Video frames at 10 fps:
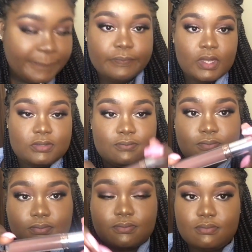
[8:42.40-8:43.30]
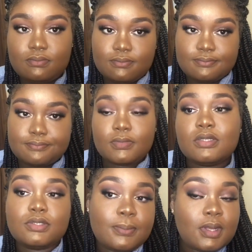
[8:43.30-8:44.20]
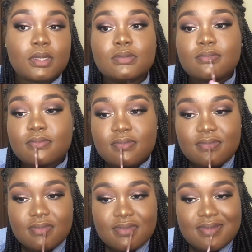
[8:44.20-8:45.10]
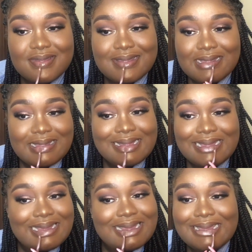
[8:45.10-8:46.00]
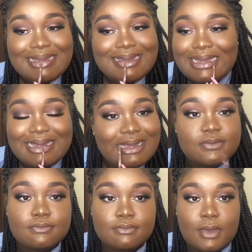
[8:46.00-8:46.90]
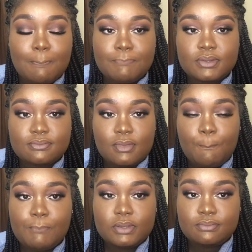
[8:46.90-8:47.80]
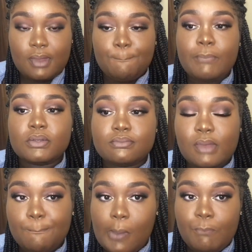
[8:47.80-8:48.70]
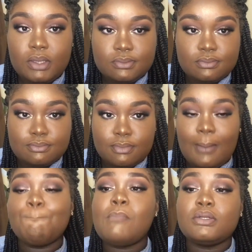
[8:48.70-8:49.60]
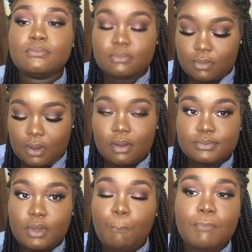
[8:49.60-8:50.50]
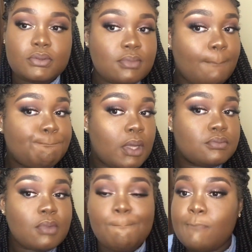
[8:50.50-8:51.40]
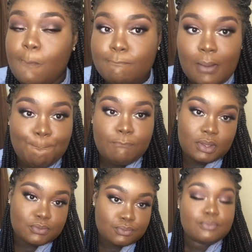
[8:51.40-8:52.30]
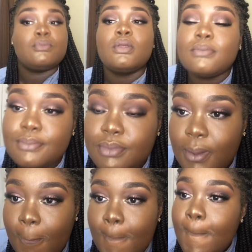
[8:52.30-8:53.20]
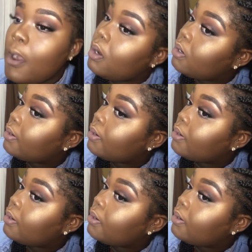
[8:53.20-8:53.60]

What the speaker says: Bittersweet on my lips just to line them. And then I'm using Sepia from Anastasia Beverly Hills, and I'm just placing that on my